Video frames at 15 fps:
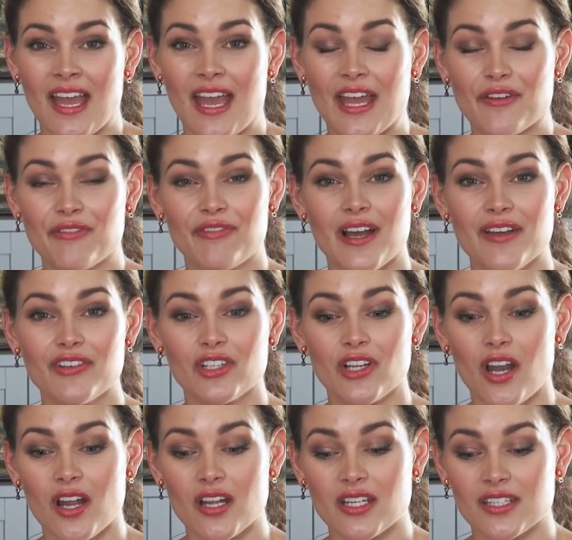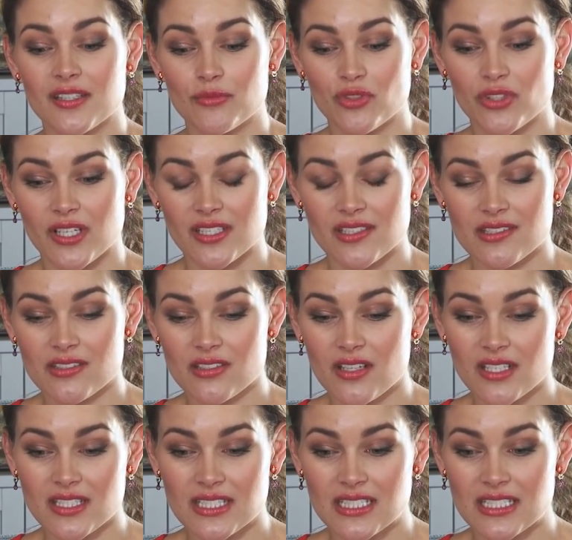At 5 o'clock in the morning it
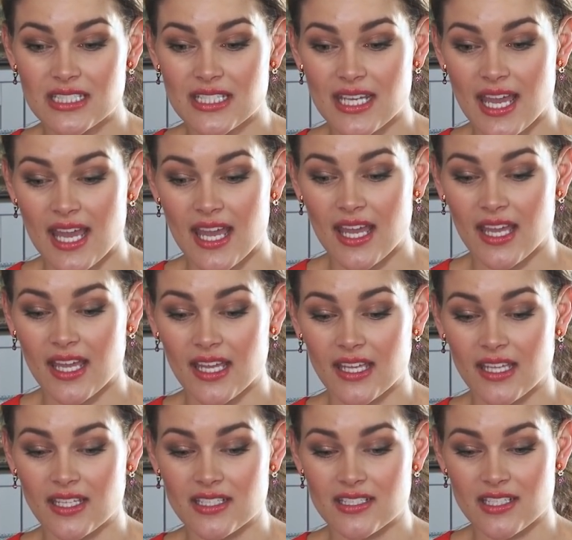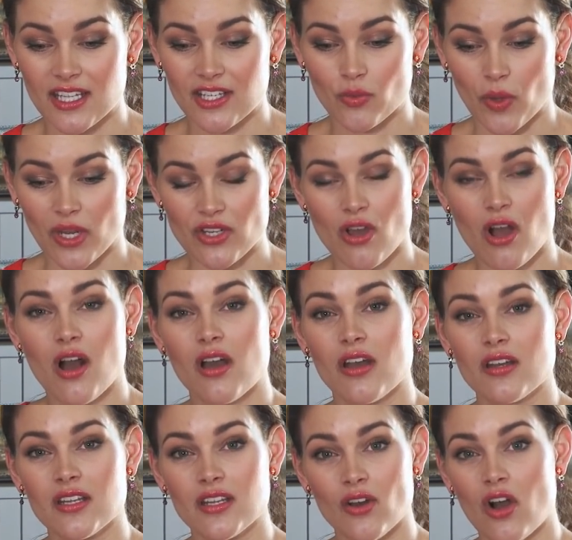started, and it went
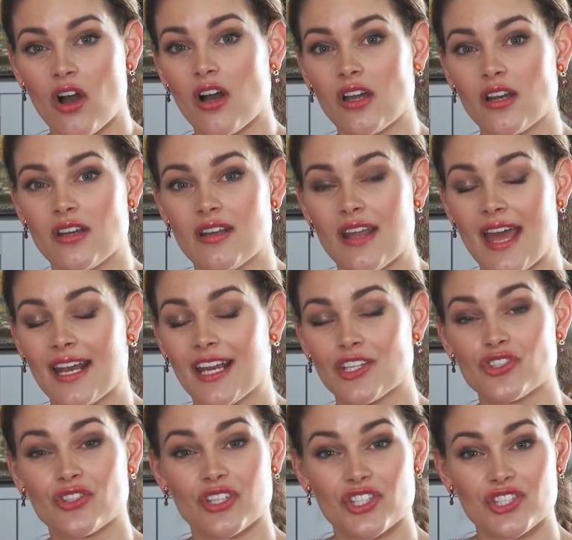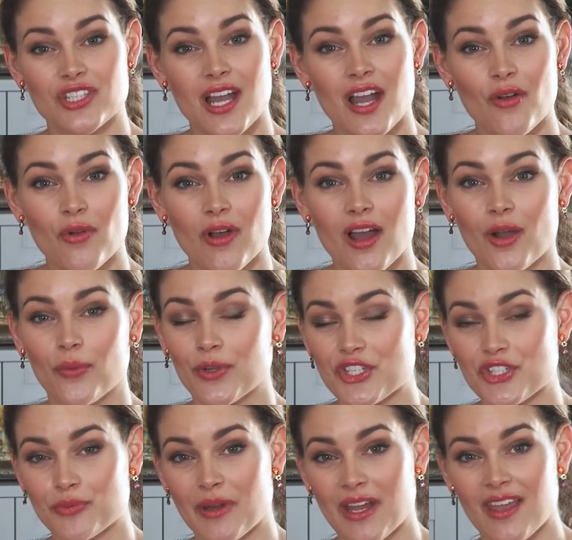on, and I took a shower, I
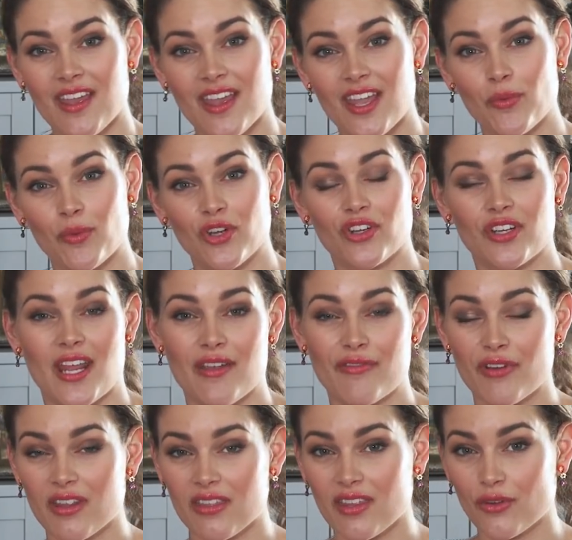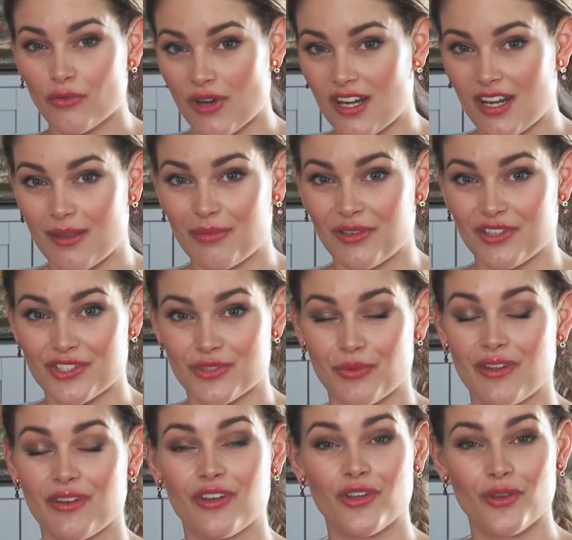washed my hair, we got everything ready because
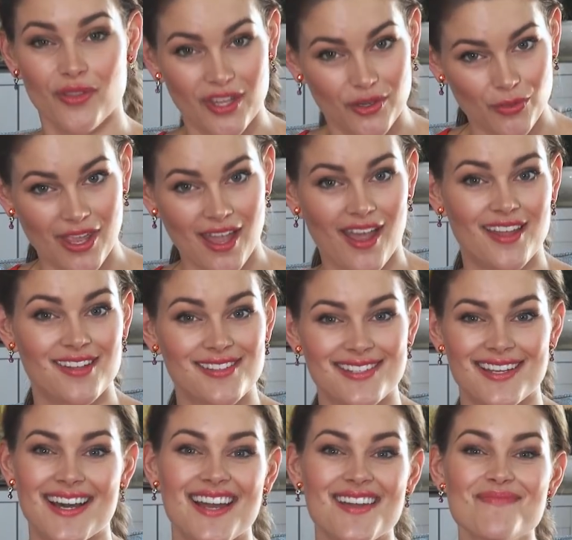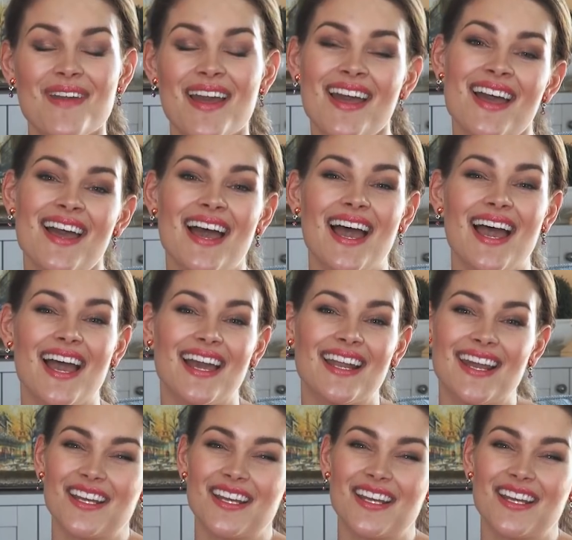we knew that we had time. And